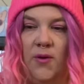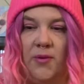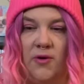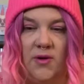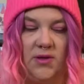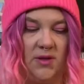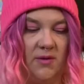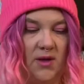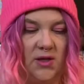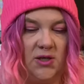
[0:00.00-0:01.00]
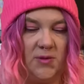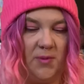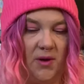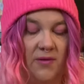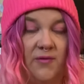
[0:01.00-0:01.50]
price of this,
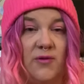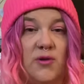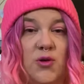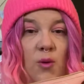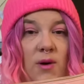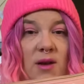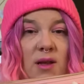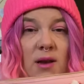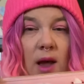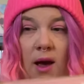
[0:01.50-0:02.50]
but for $20,